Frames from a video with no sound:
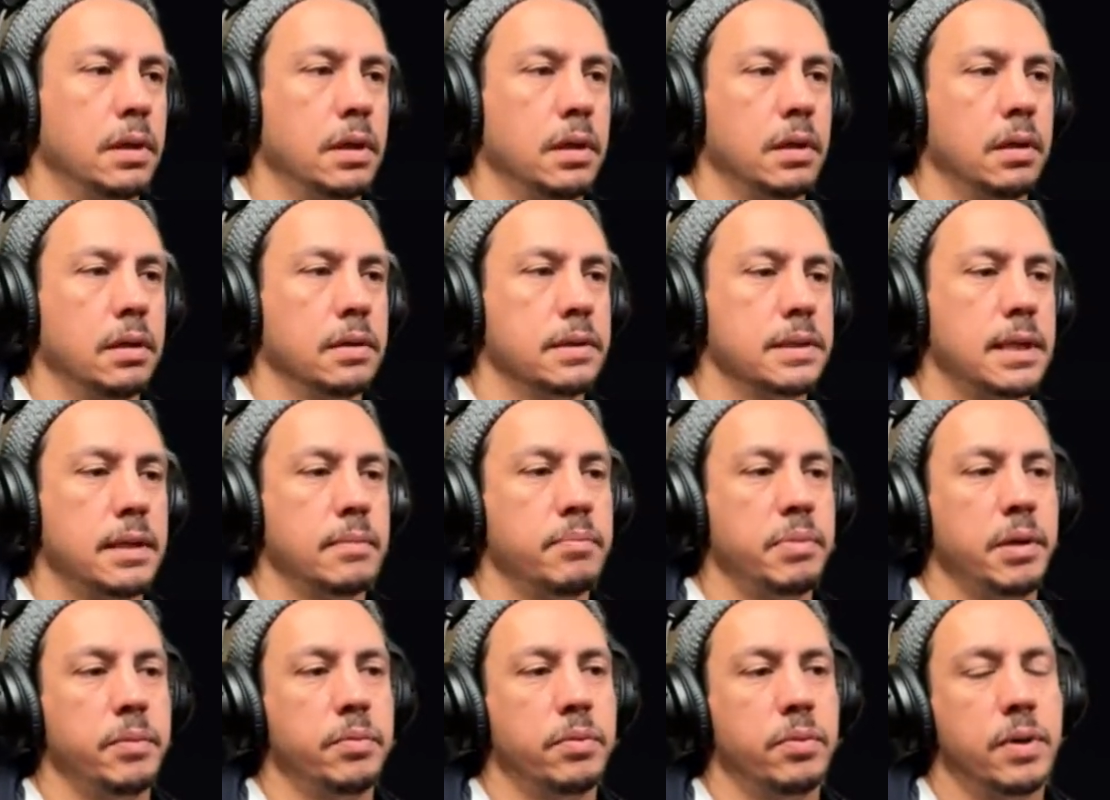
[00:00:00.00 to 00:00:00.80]
Is
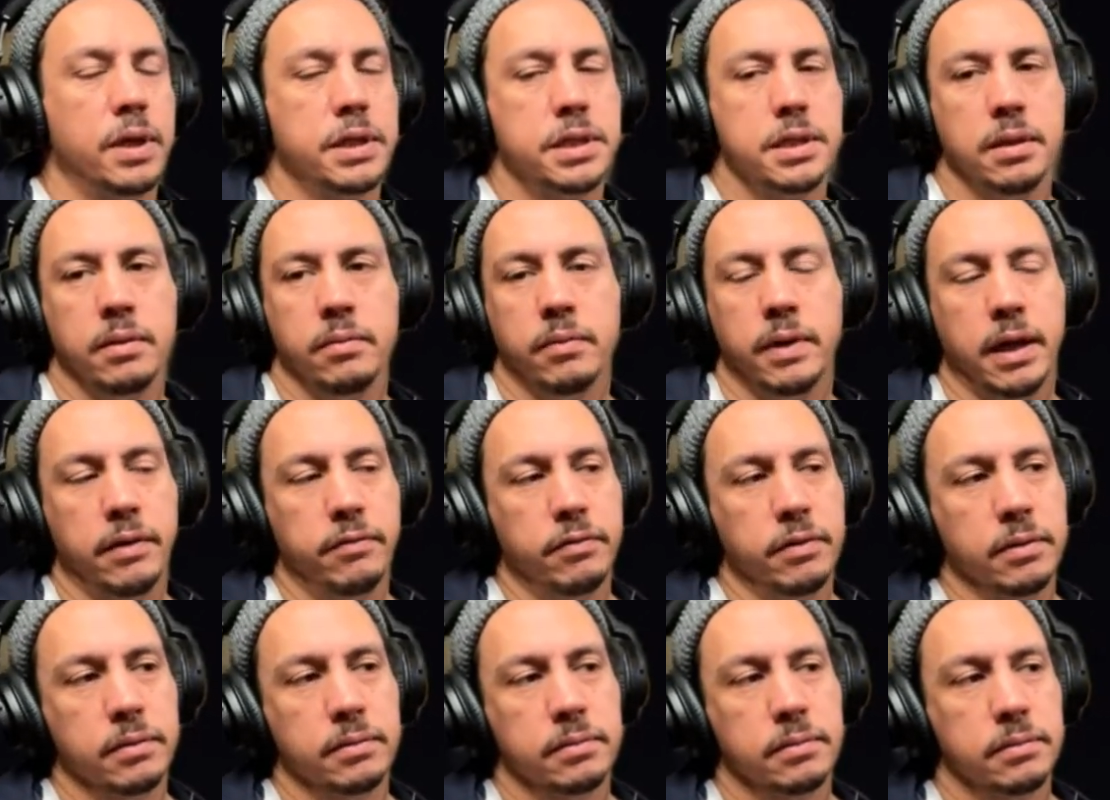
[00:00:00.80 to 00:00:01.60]
that people watching?
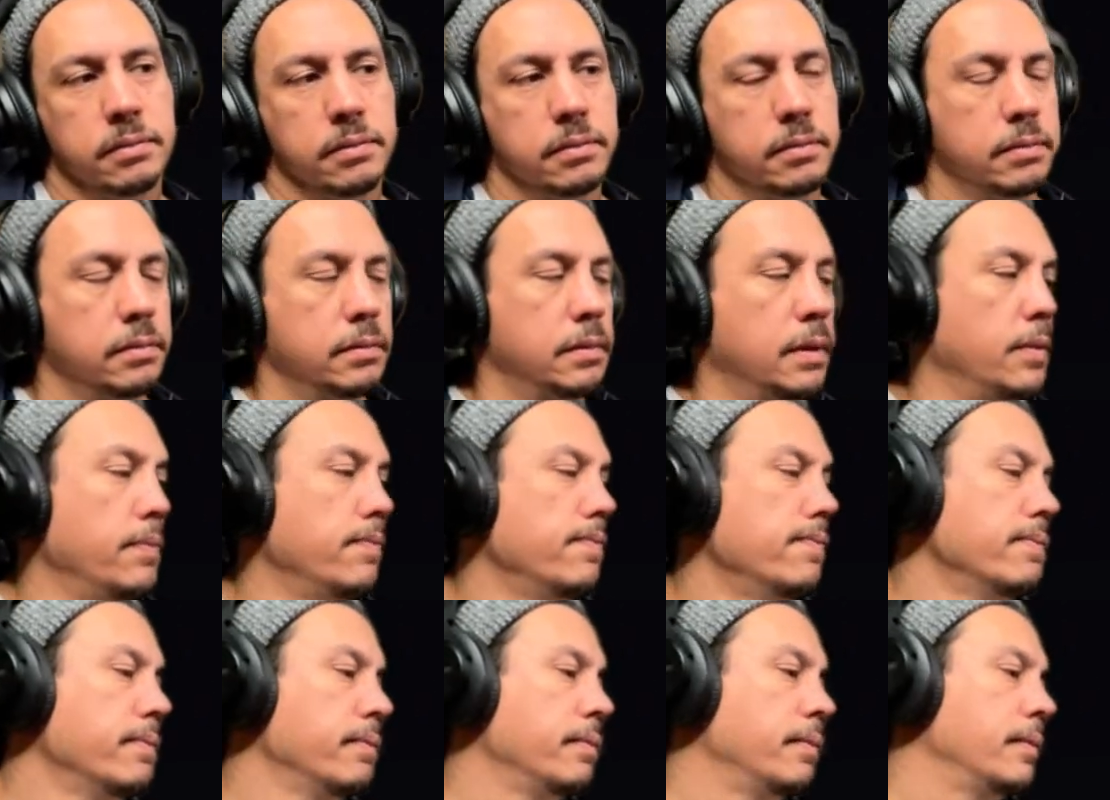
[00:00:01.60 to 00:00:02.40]
Whatever.
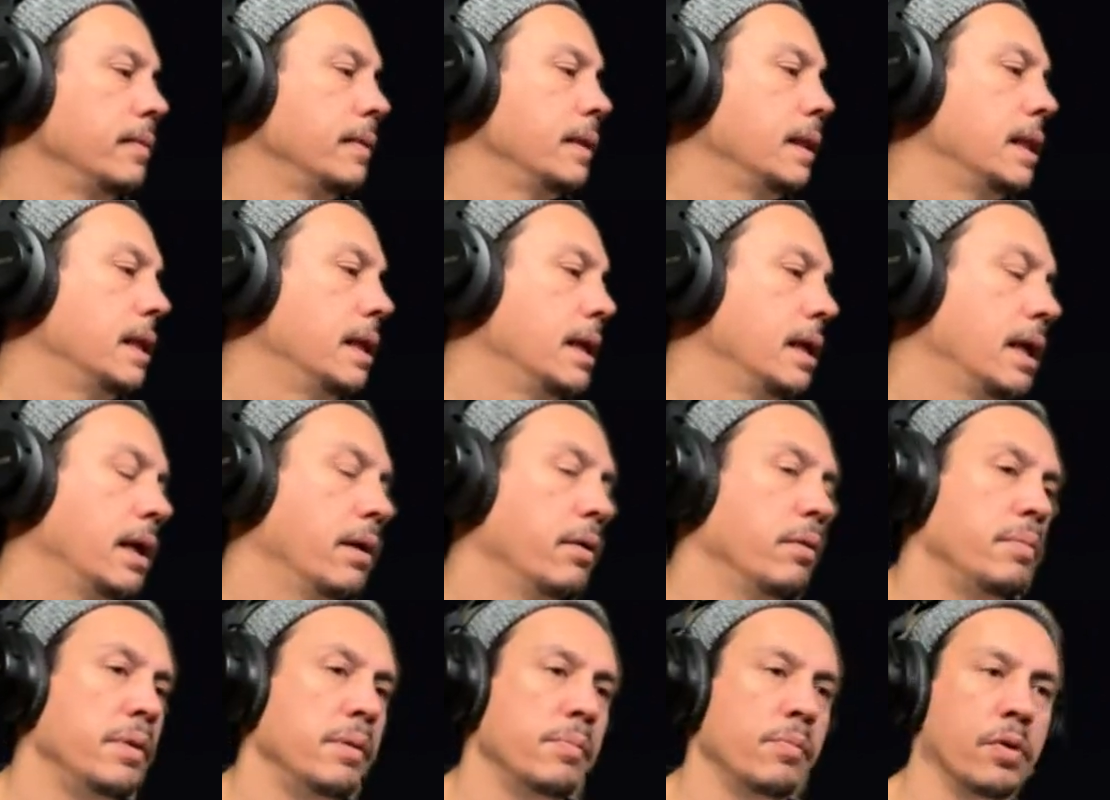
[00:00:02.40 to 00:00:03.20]

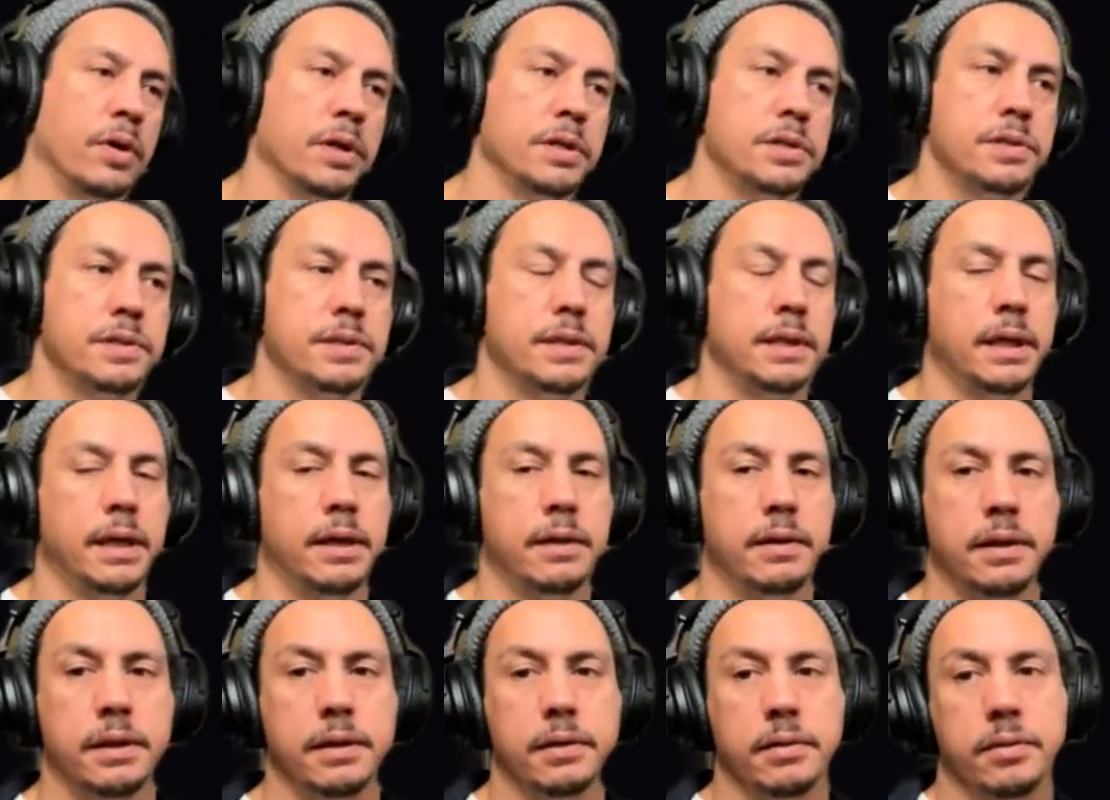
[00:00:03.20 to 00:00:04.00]
That would be more
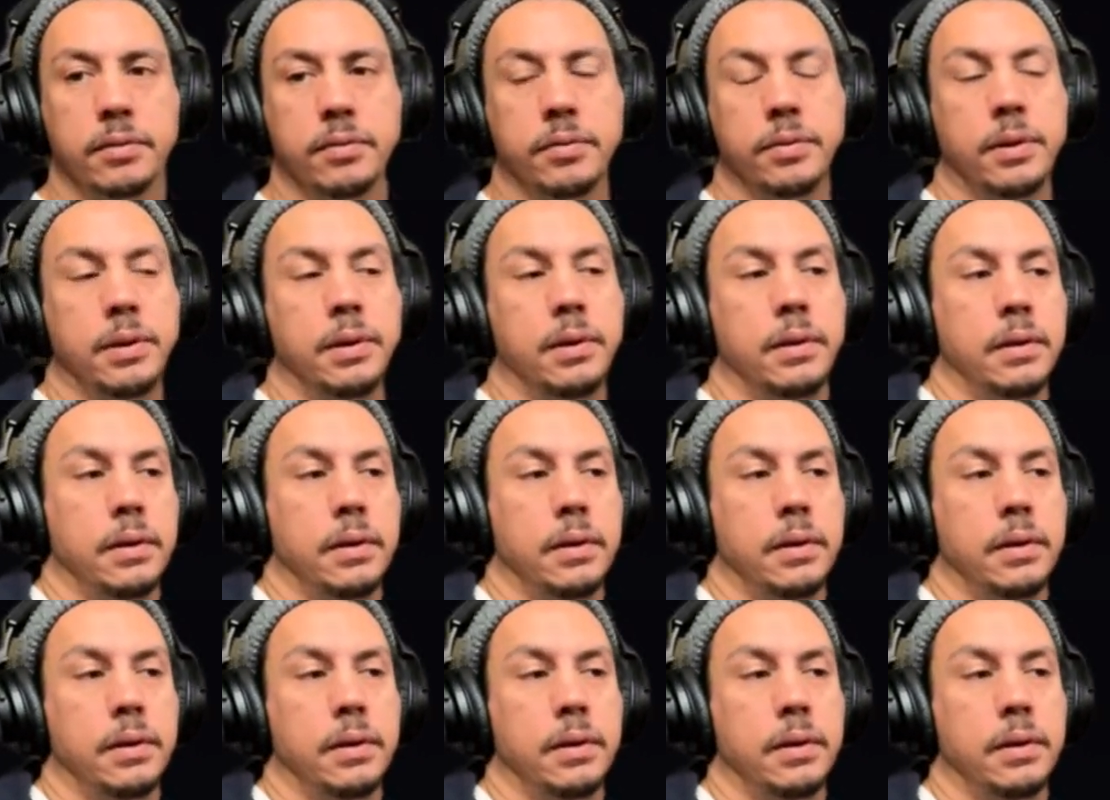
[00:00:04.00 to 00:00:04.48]
interesting, I think.